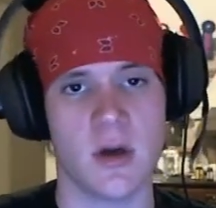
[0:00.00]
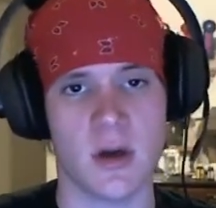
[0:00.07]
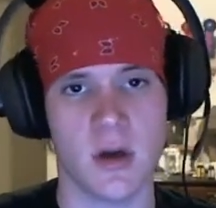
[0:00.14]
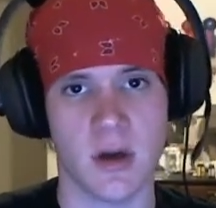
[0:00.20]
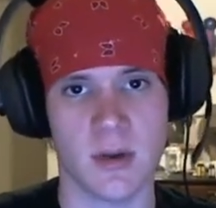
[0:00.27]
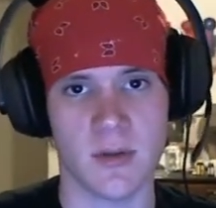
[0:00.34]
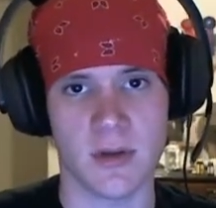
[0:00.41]

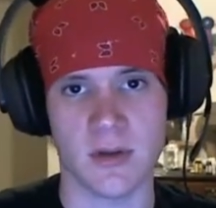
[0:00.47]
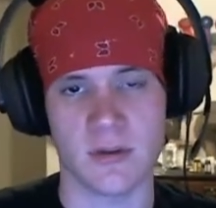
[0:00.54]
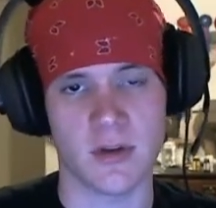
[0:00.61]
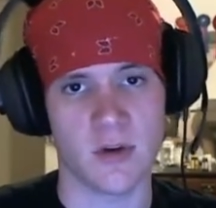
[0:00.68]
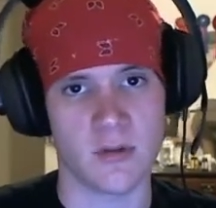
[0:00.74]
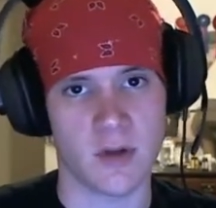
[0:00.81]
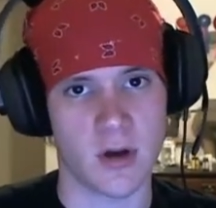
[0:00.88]
The
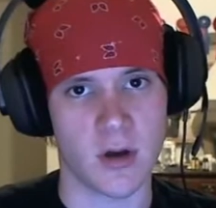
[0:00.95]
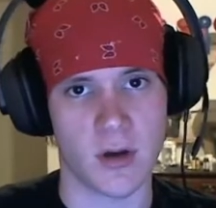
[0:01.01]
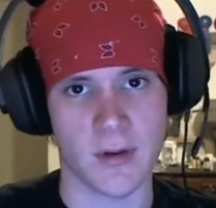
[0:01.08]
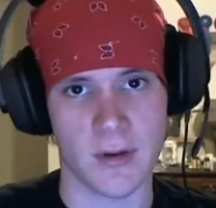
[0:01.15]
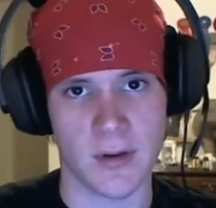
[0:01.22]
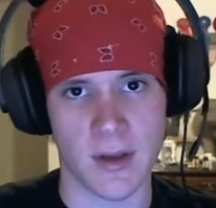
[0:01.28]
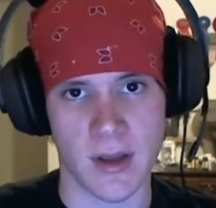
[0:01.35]
list goes
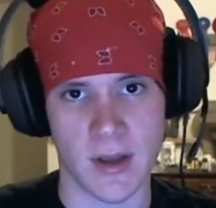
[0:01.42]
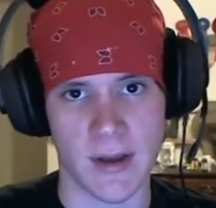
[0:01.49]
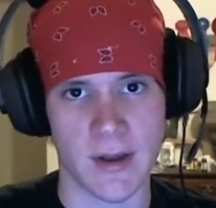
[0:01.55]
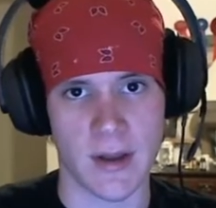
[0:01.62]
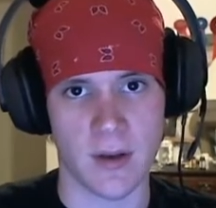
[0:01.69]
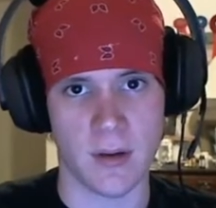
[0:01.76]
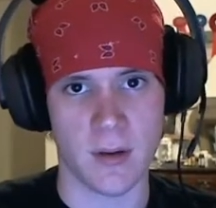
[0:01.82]
on,
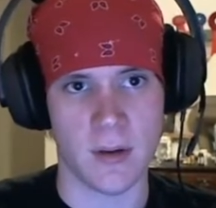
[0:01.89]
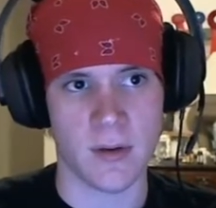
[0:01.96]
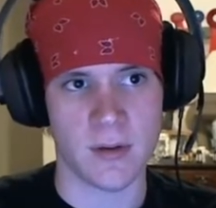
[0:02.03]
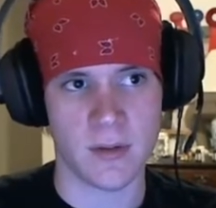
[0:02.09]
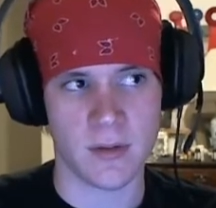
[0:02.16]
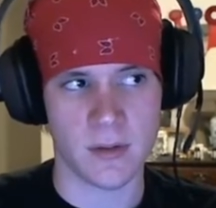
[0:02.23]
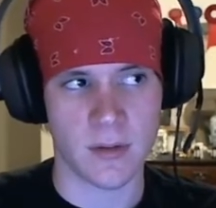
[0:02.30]

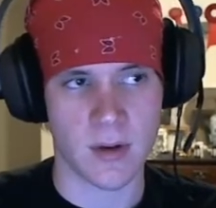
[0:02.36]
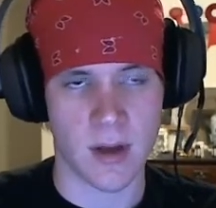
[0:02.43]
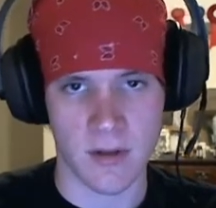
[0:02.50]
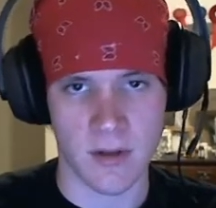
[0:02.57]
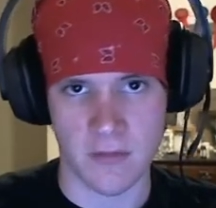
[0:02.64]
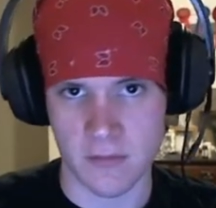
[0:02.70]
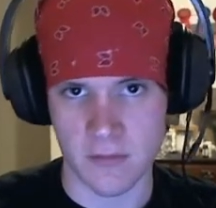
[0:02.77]
and
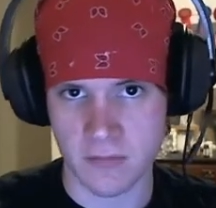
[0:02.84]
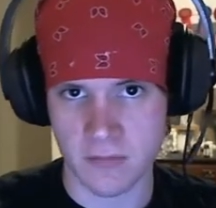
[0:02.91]
I've